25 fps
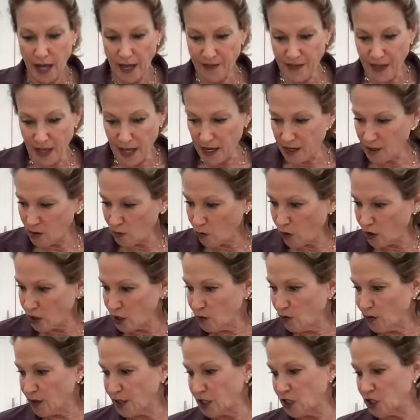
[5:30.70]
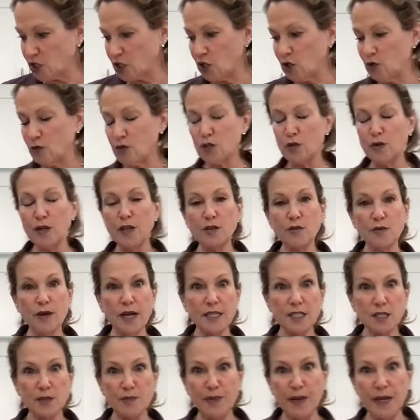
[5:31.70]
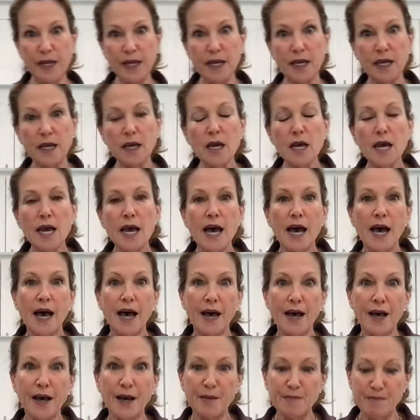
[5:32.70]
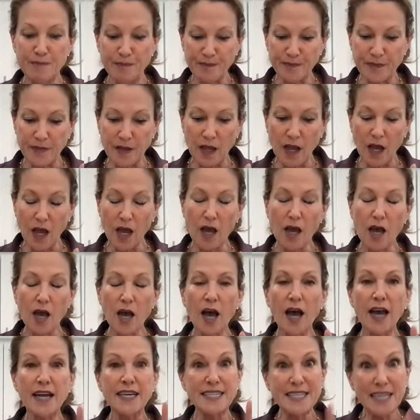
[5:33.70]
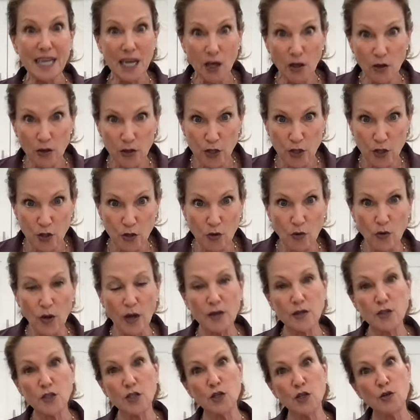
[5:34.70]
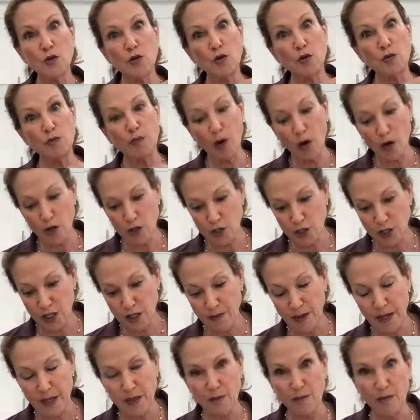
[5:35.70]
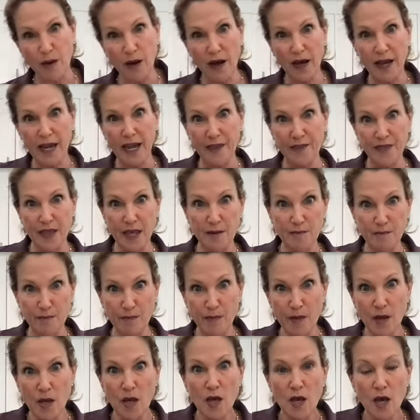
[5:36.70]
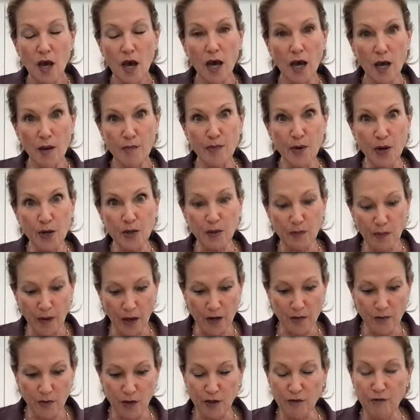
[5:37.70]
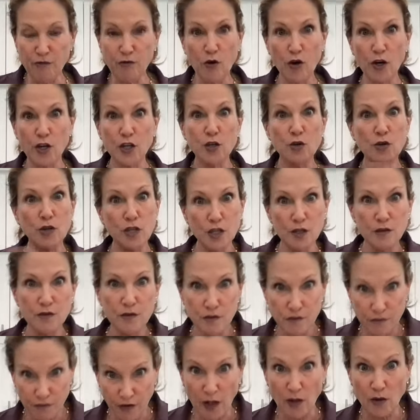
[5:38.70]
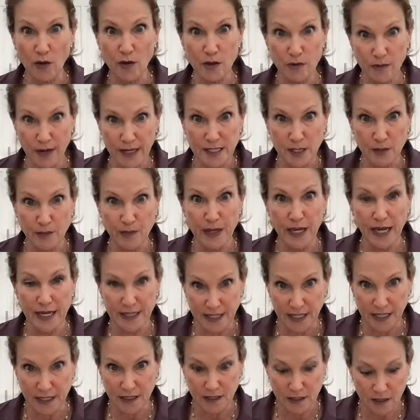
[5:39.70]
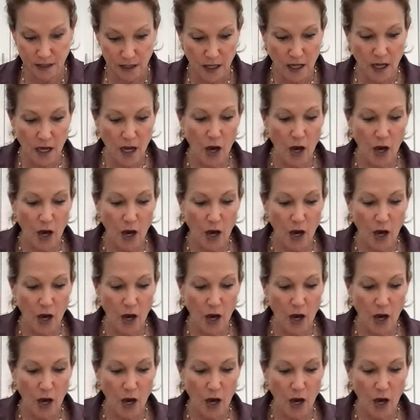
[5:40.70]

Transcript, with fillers: And then what you want to do, so in the recipe, um, I tell you to partially bake the pie and then uh, prick the bottom with a fork. You can follow the recipe as is,